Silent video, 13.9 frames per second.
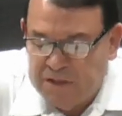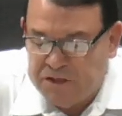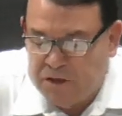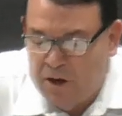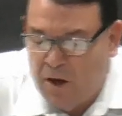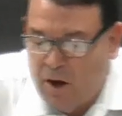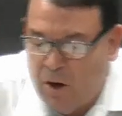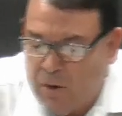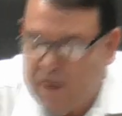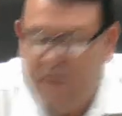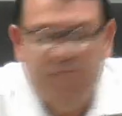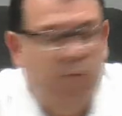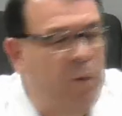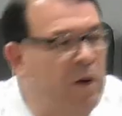law
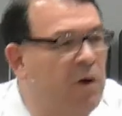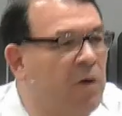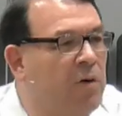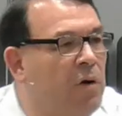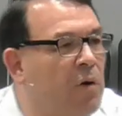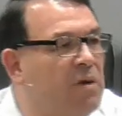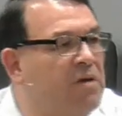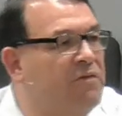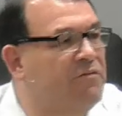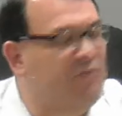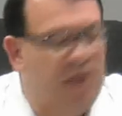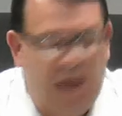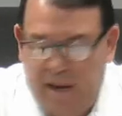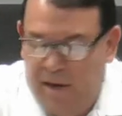if we are going to
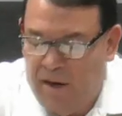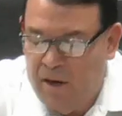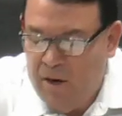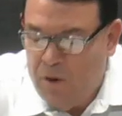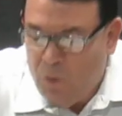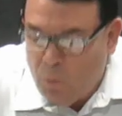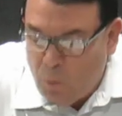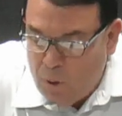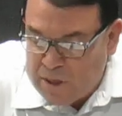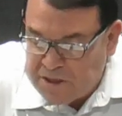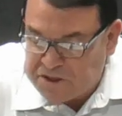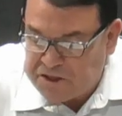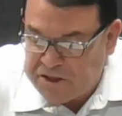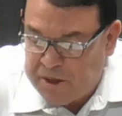find
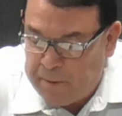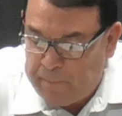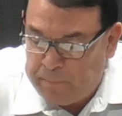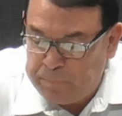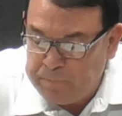wisdom.